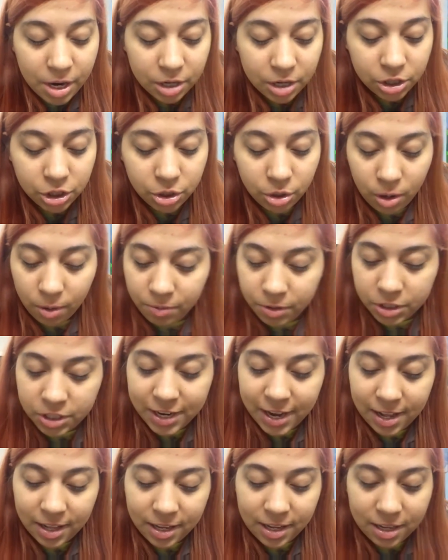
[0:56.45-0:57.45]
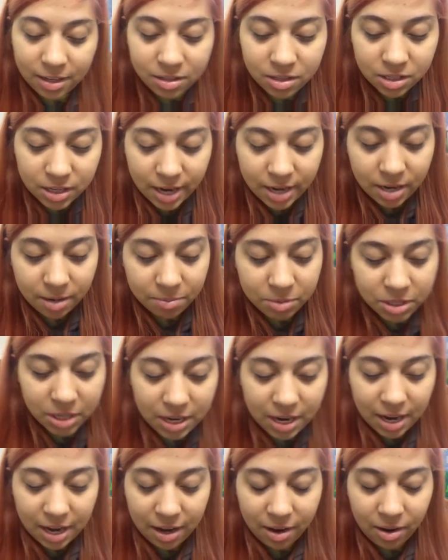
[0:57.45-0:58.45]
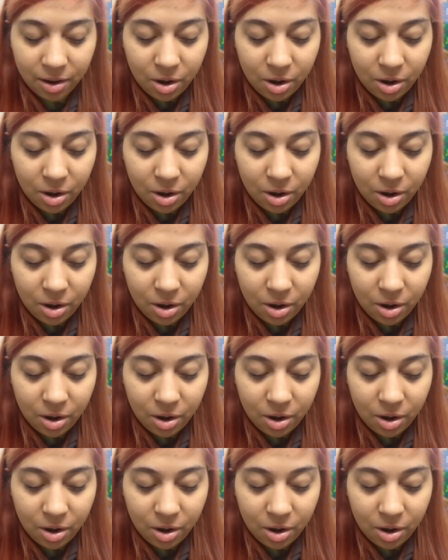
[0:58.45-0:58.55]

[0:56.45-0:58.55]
Show off your talent and sign up today.